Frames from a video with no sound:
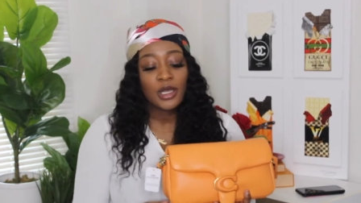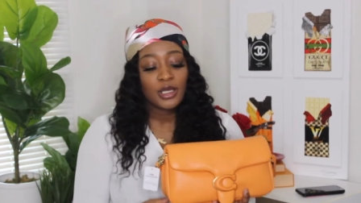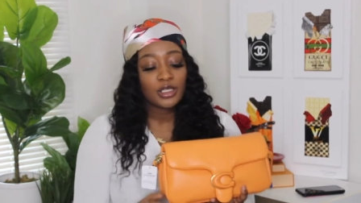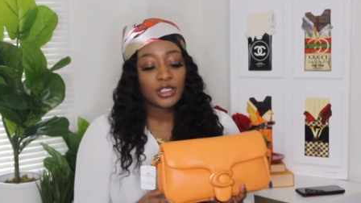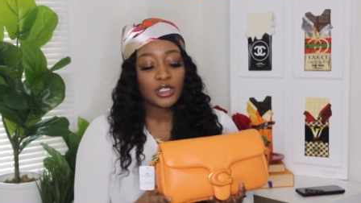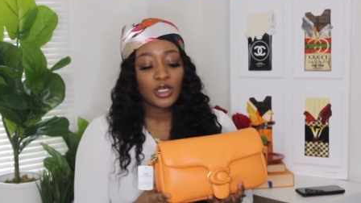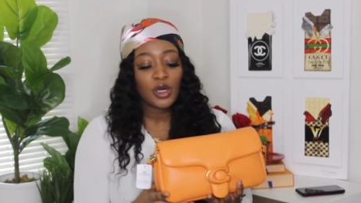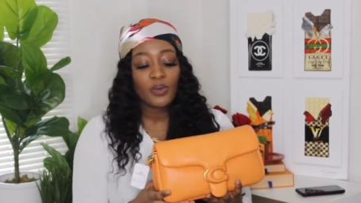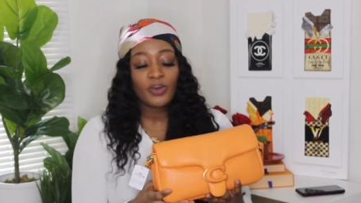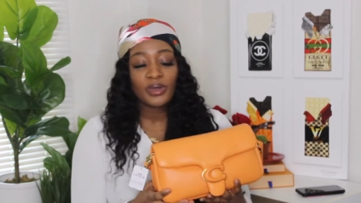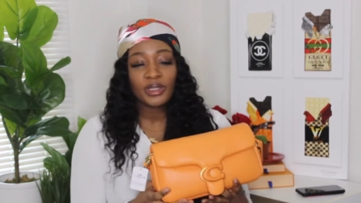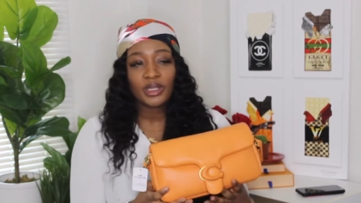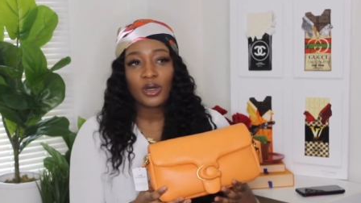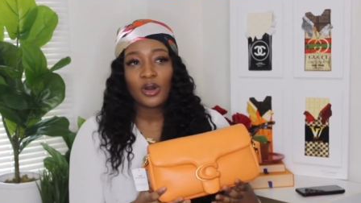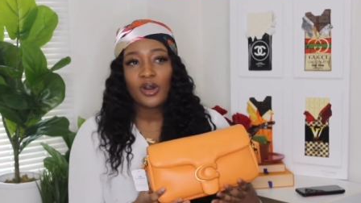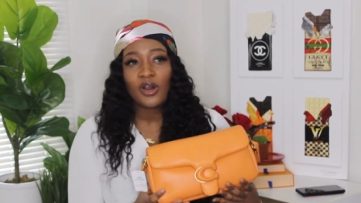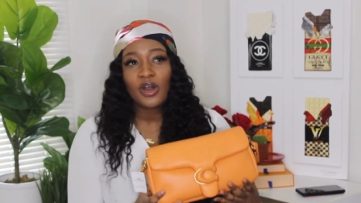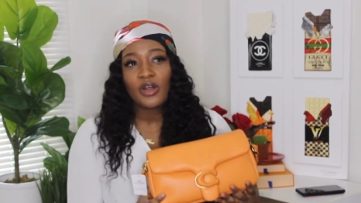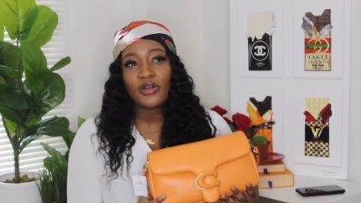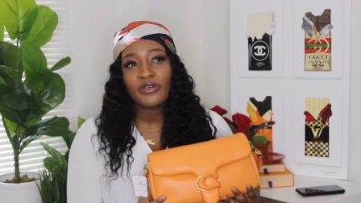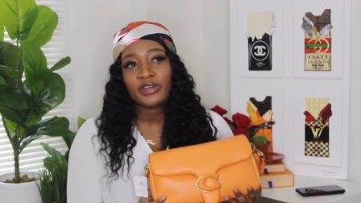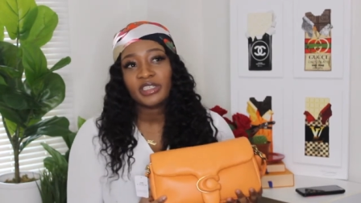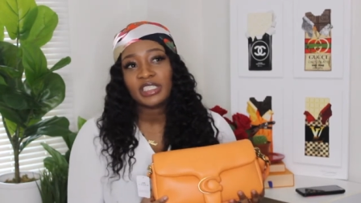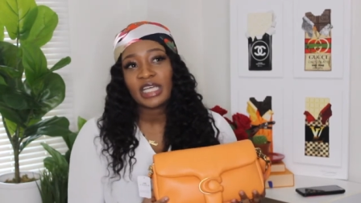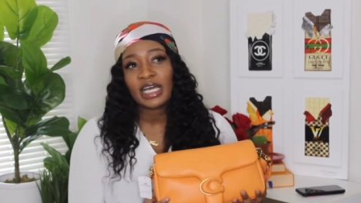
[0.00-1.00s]
So with the
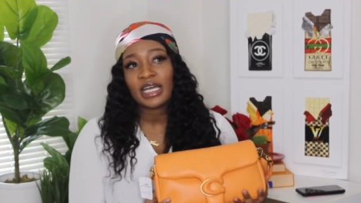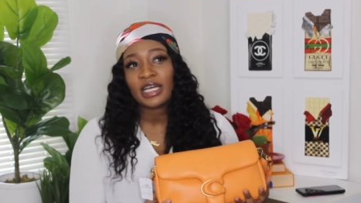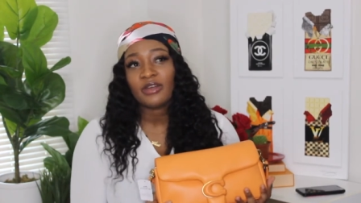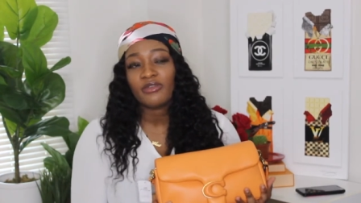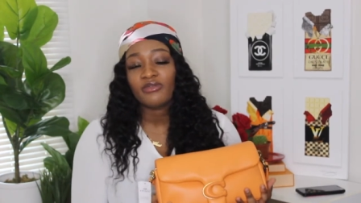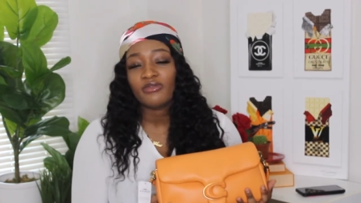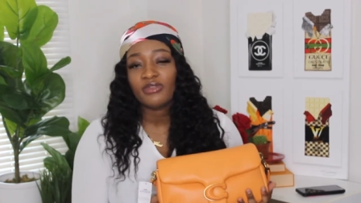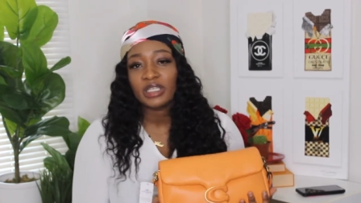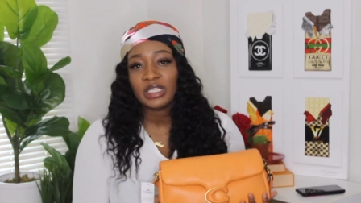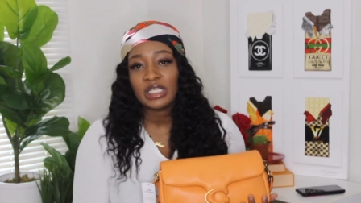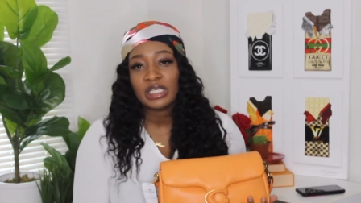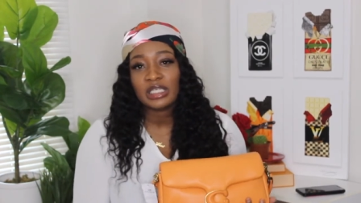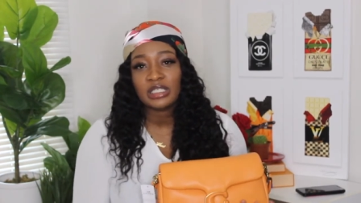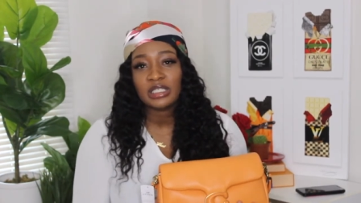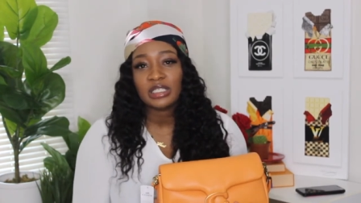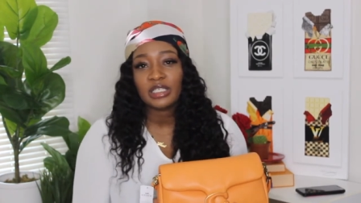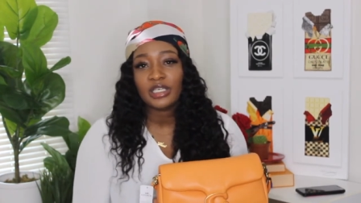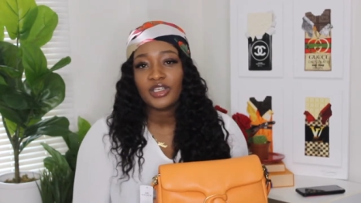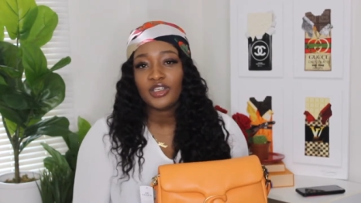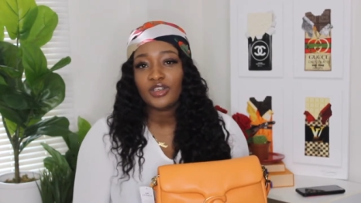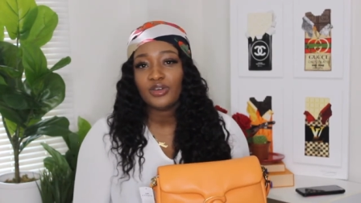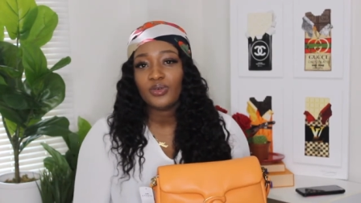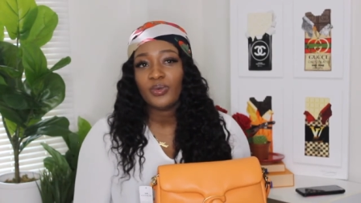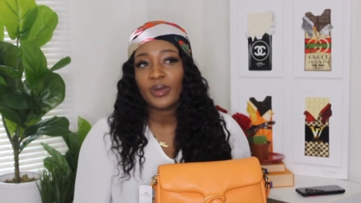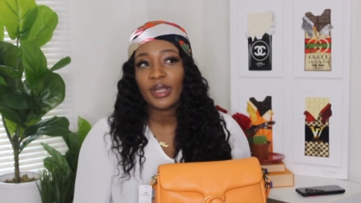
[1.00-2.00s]
orange, I could really
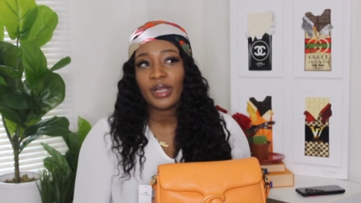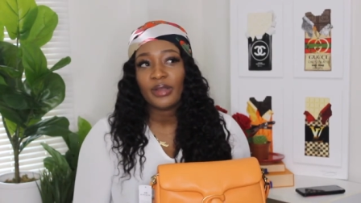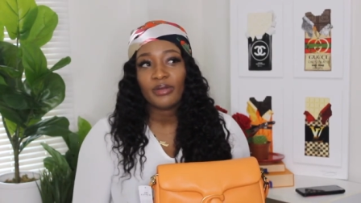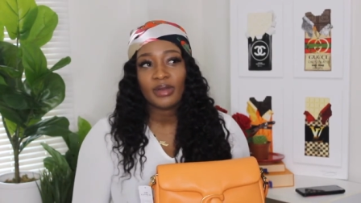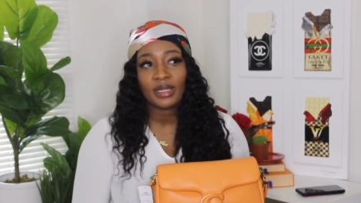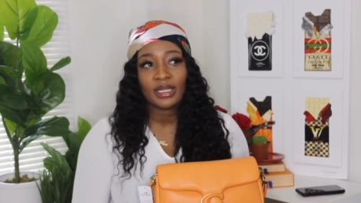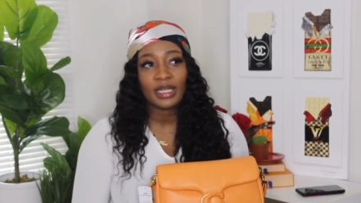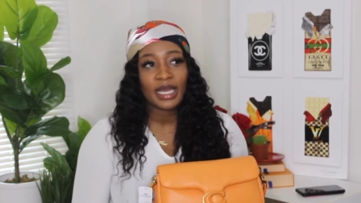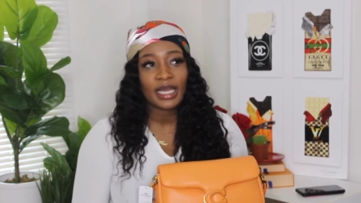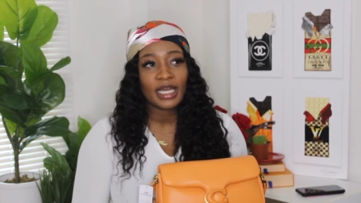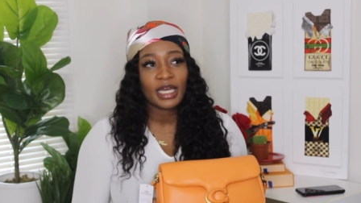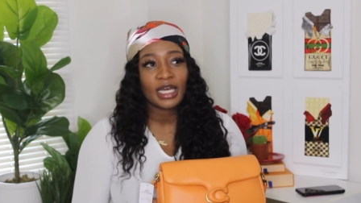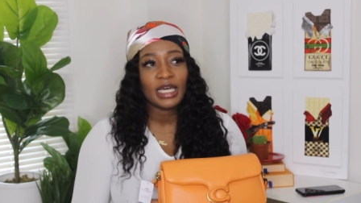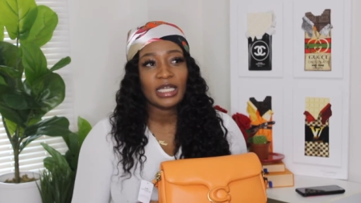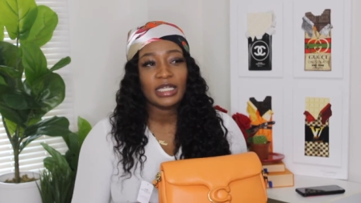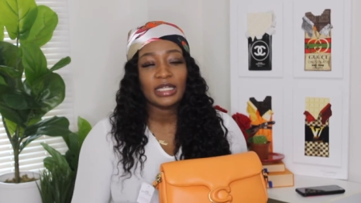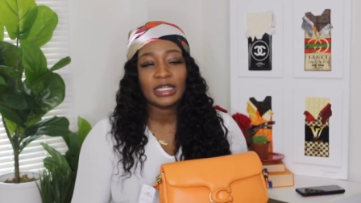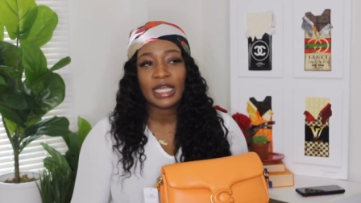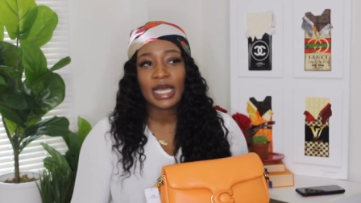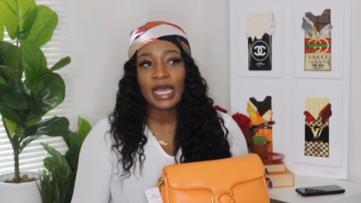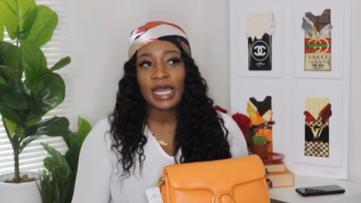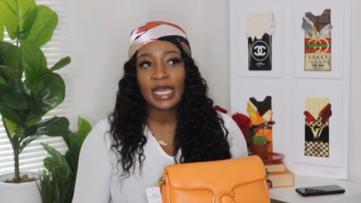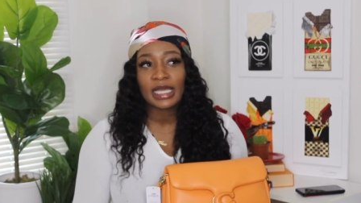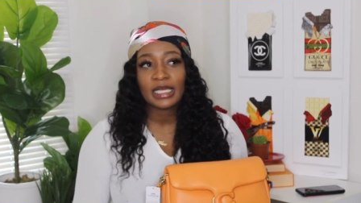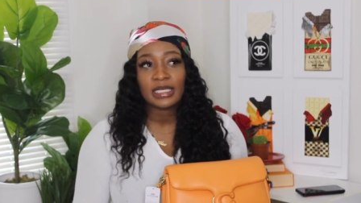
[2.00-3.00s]
see you wearing like a
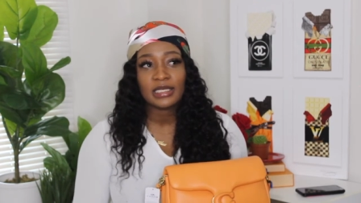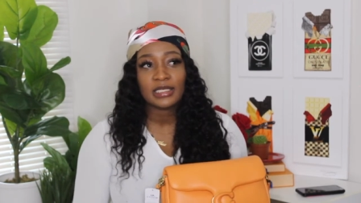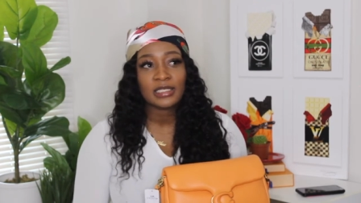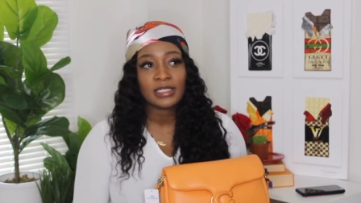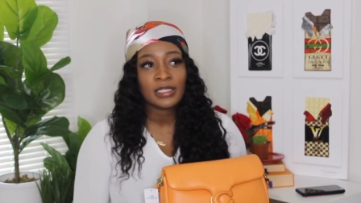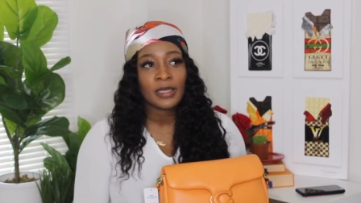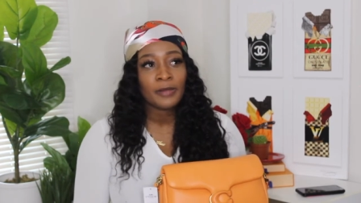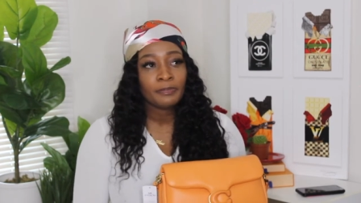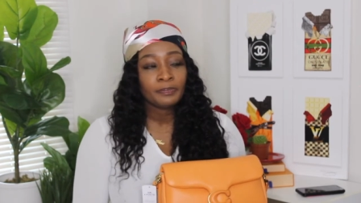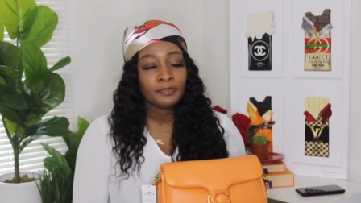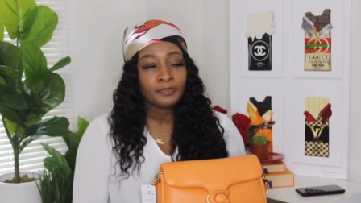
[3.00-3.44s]
nice